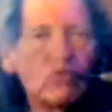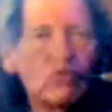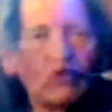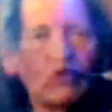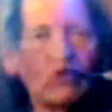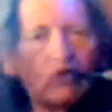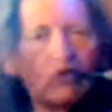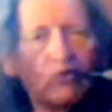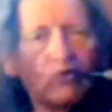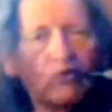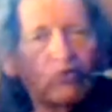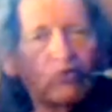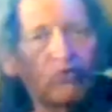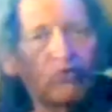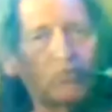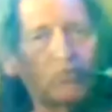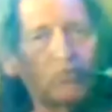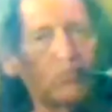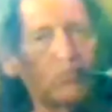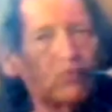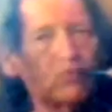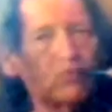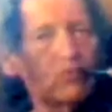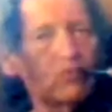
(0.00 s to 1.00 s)
who's
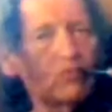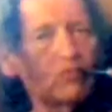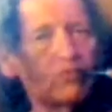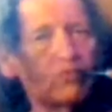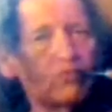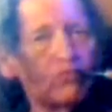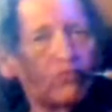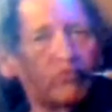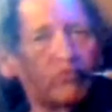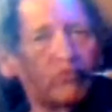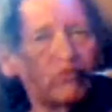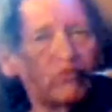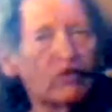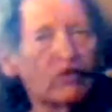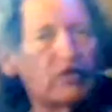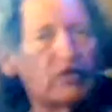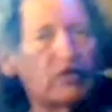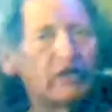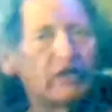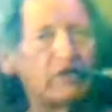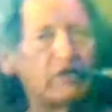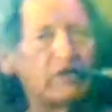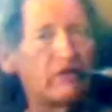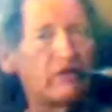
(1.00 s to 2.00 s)

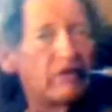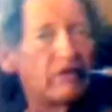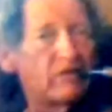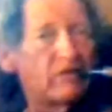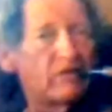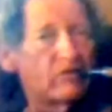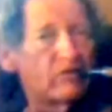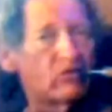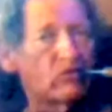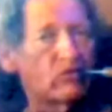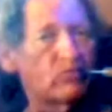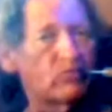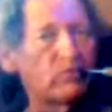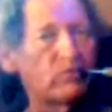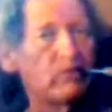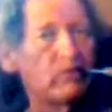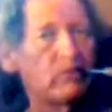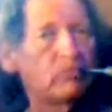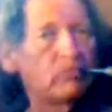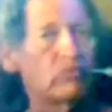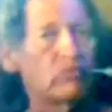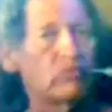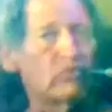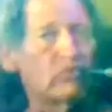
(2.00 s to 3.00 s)
and there's
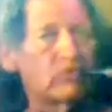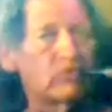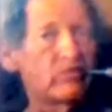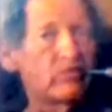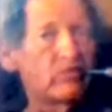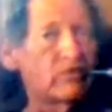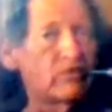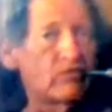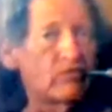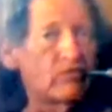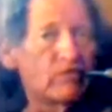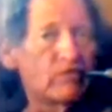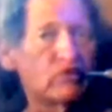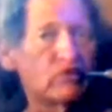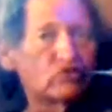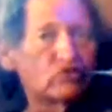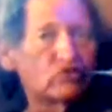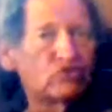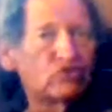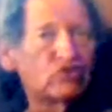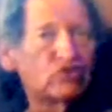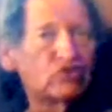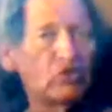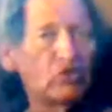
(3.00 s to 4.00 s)
people, you know, that are
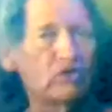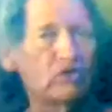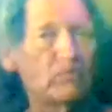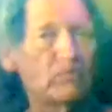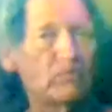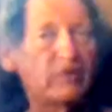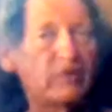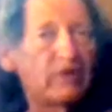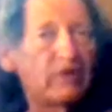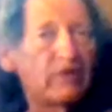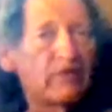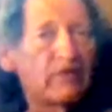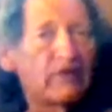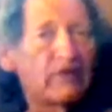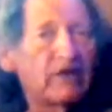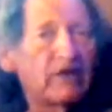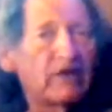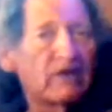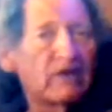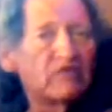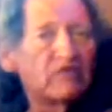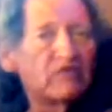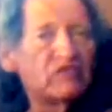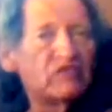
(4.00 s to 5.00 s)
just a little bit on the
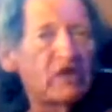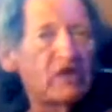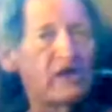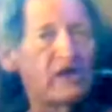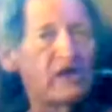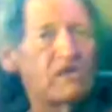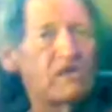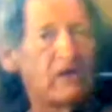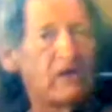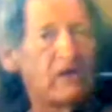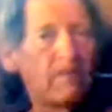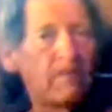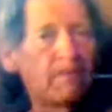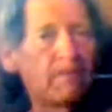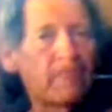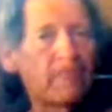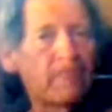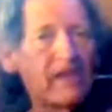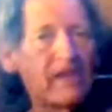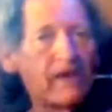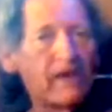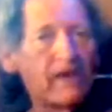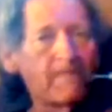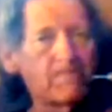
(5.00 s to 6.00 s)
negative side,
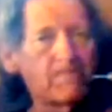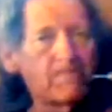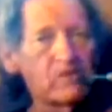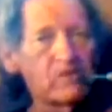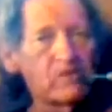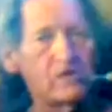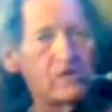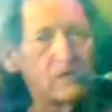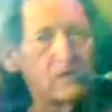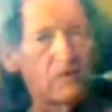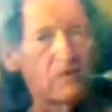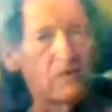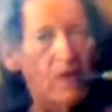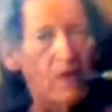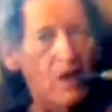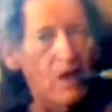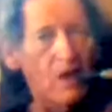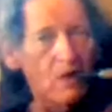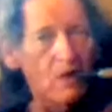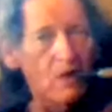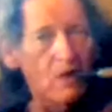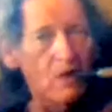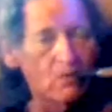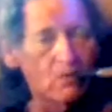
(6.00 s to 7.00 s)
you know,
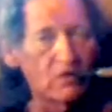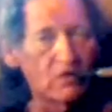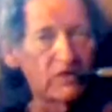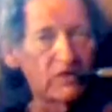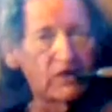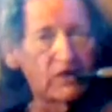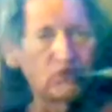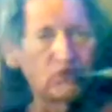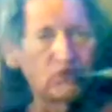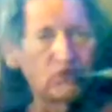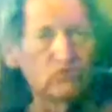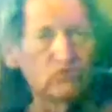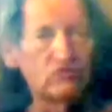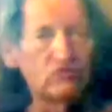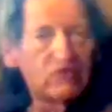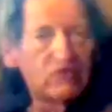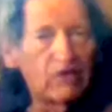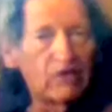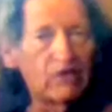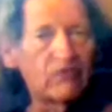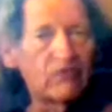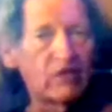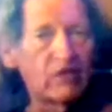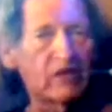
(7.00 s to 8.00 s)
that do
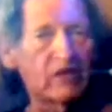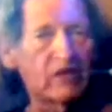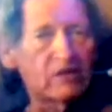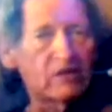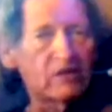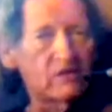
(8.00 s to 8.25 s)
stuff like